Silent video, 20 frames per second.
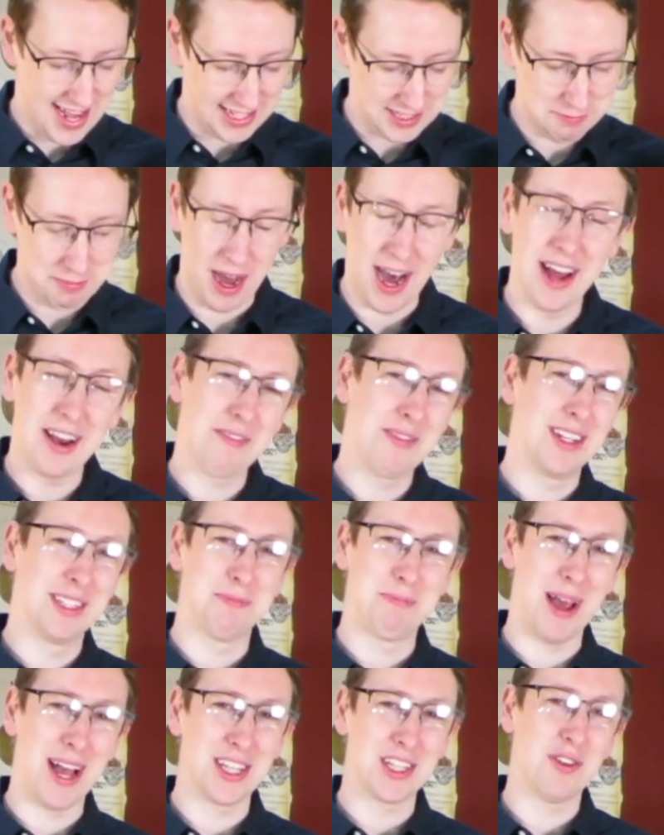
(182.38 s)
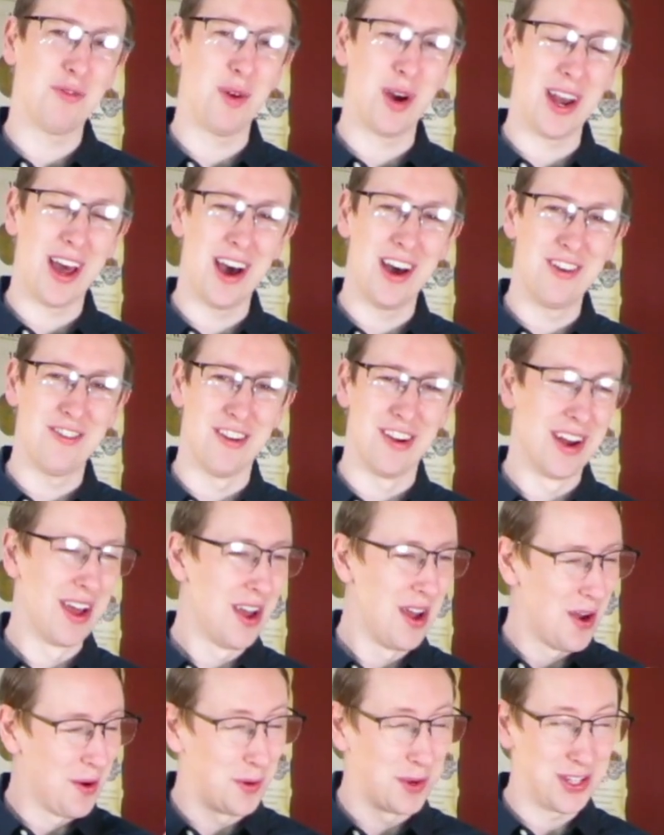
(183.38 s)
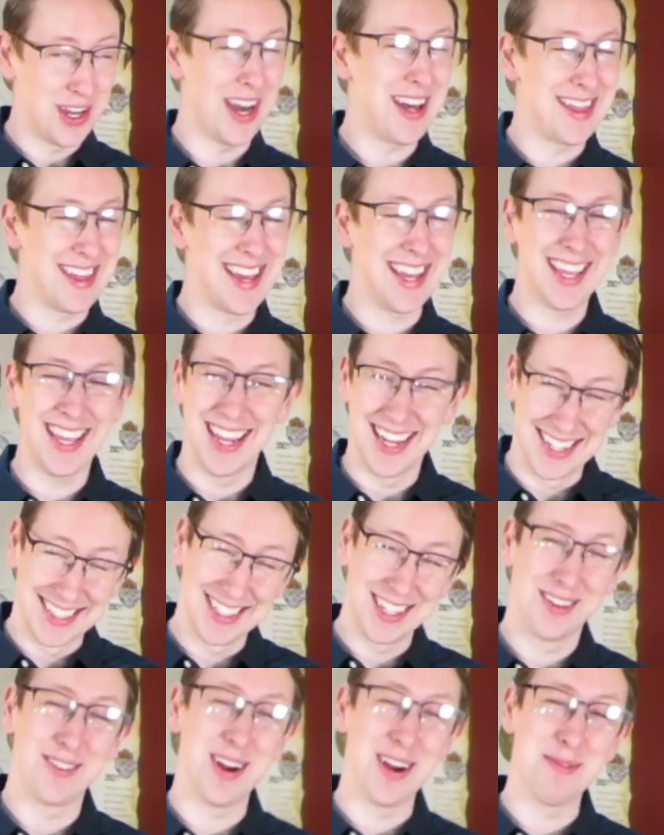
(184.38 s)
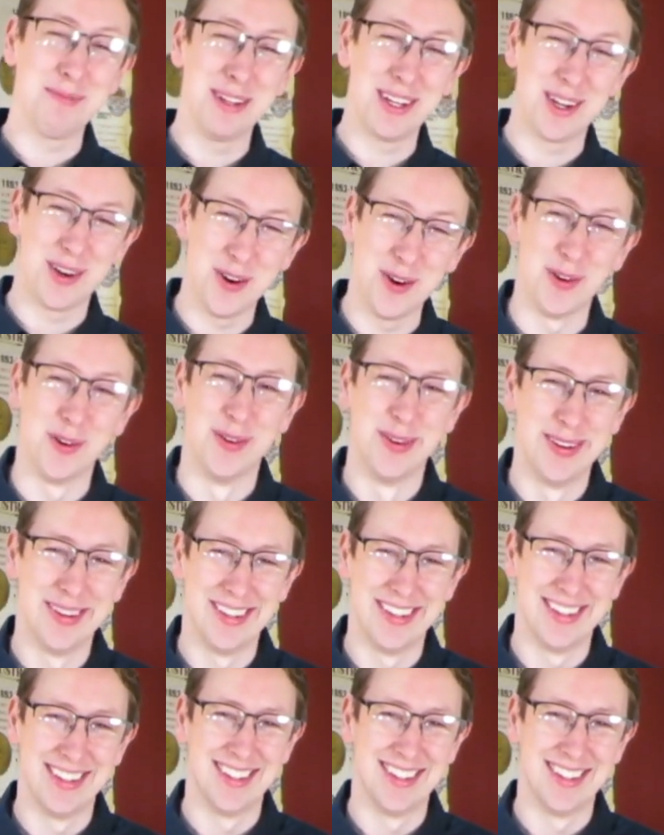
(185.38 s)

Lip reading: as part of this batch of 100, which I think is incredibly cool.